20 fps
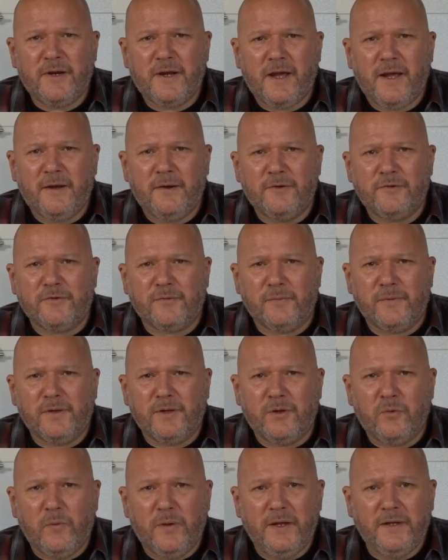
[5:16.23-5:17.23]
hangers are
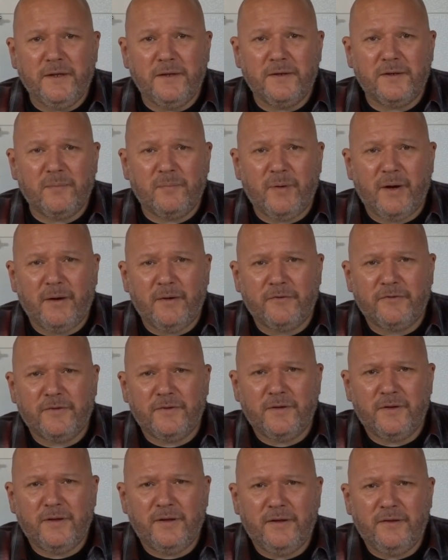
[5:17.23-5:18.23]
really weak in
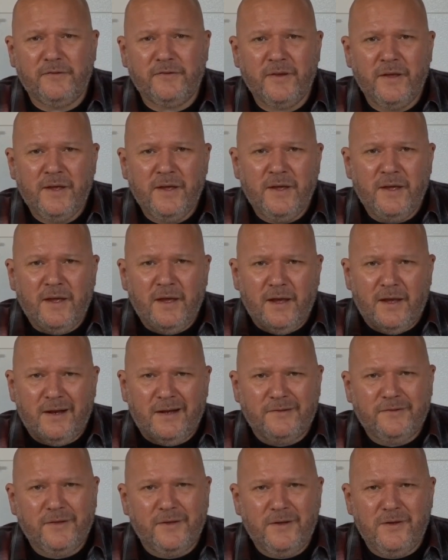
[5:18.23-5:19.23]
comparison to these, And
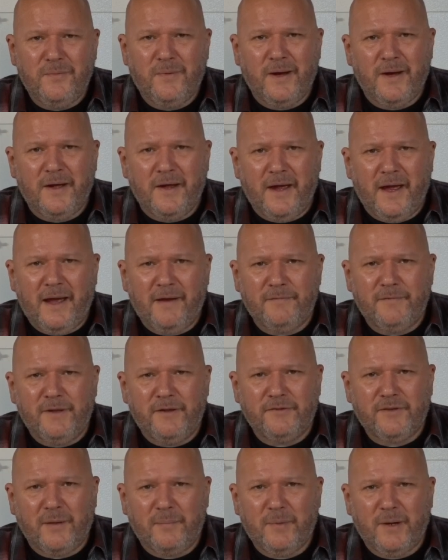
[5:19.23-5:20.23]
I'll tell you why I have
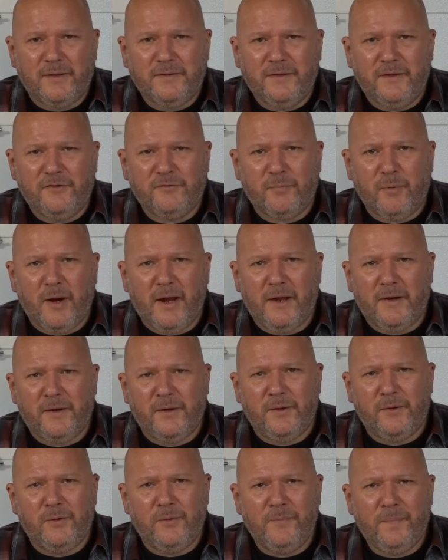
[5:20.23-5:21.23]
these. I bought these brand
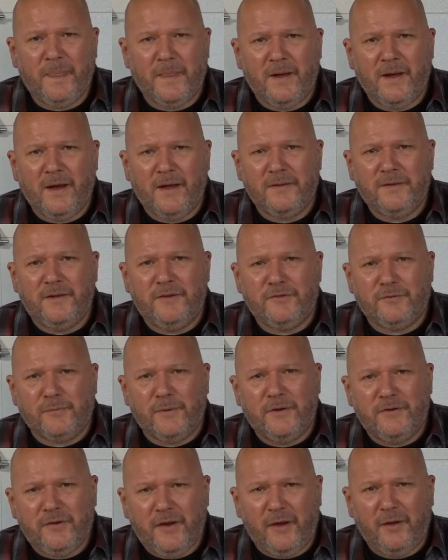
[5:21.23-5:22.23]
new. These
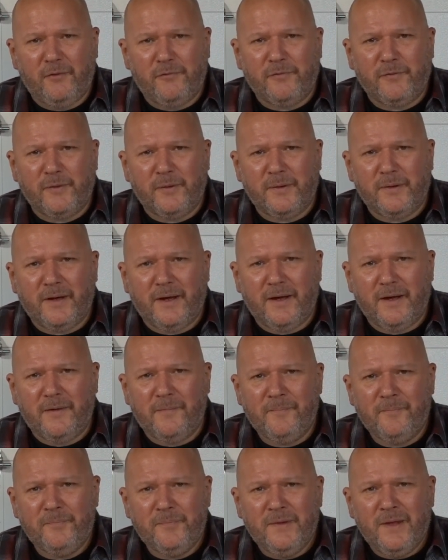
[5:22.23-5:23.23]
retail for,
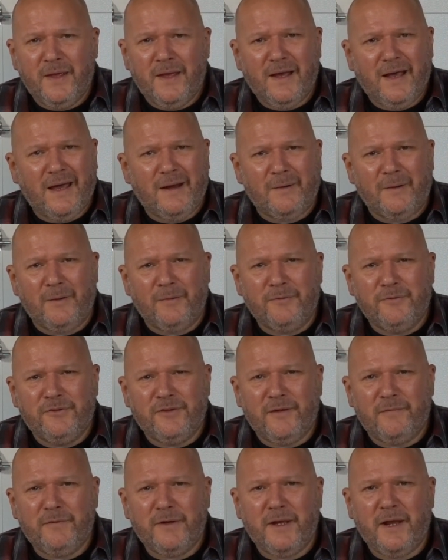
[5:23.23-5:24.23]
I don't know,
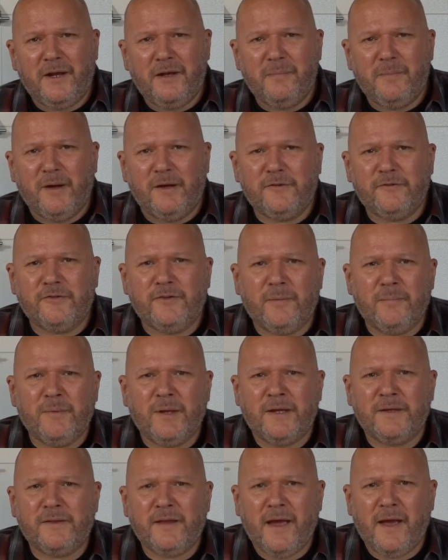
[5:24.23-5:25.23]
70, 80 bucks, something
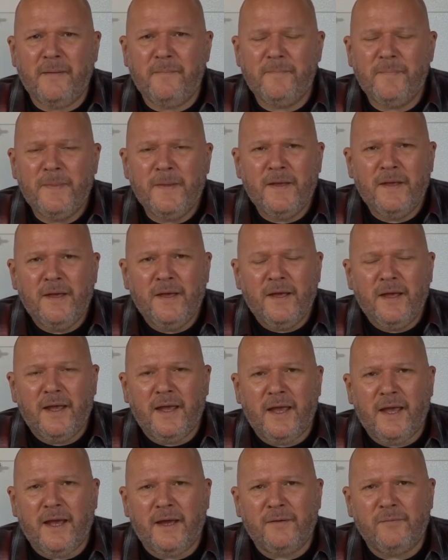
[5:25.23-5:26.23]
like that.
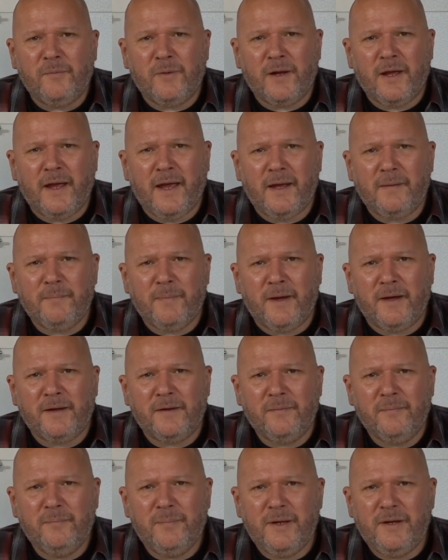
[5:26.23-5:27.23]
And when I had
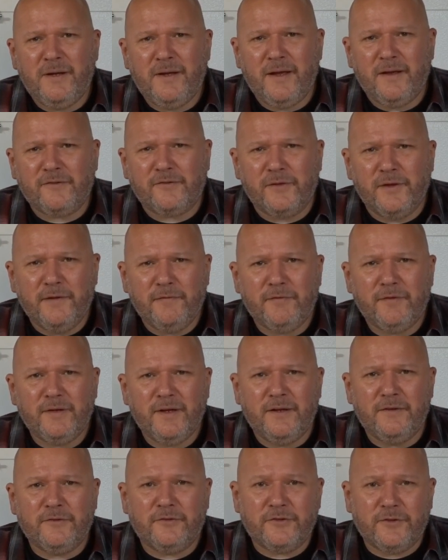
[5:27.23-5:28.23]
my BDS lift
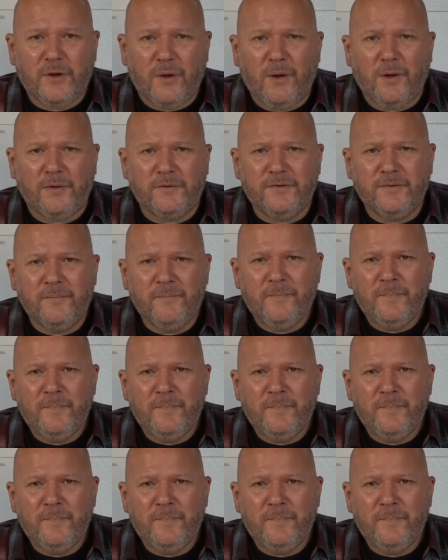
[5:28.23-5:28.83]
installed,